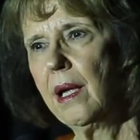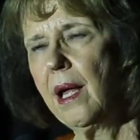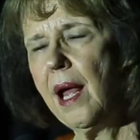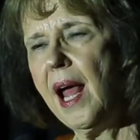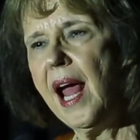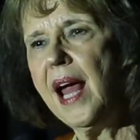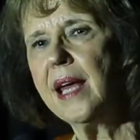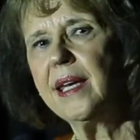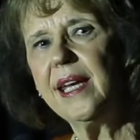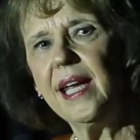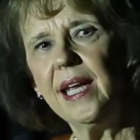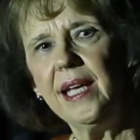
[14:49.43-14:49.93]

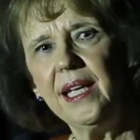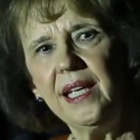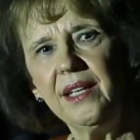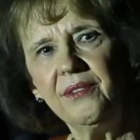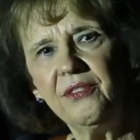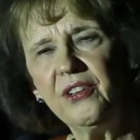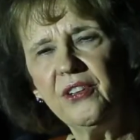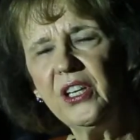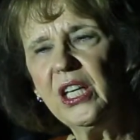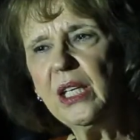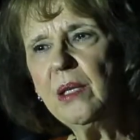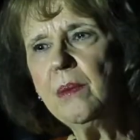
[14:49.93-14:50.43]
had
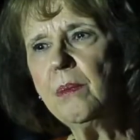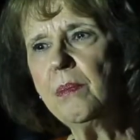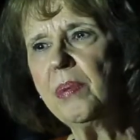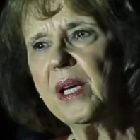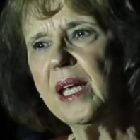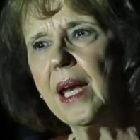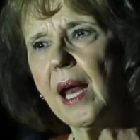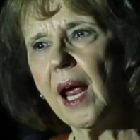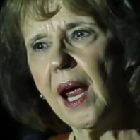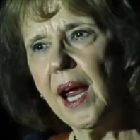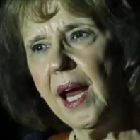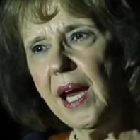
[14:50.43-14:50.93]
even
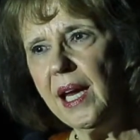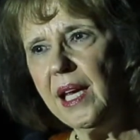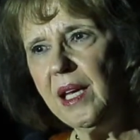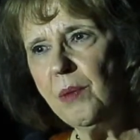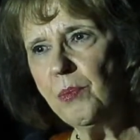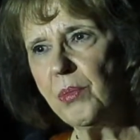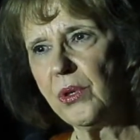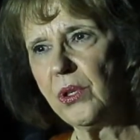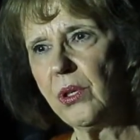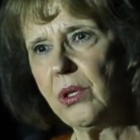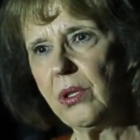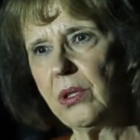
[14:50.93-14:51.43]
been
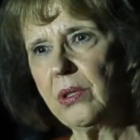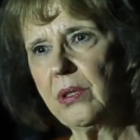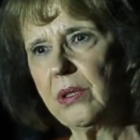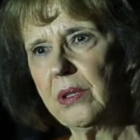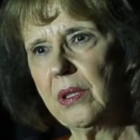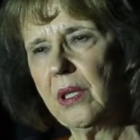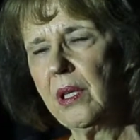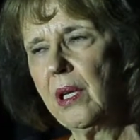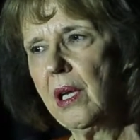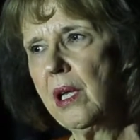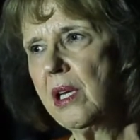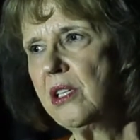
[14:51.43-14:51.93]
able
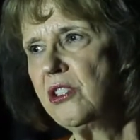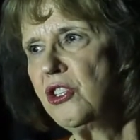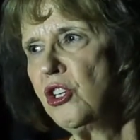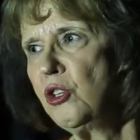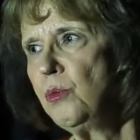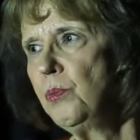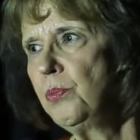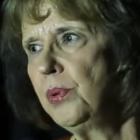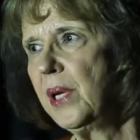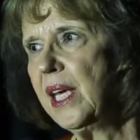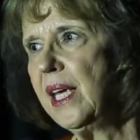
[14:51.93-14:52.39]
to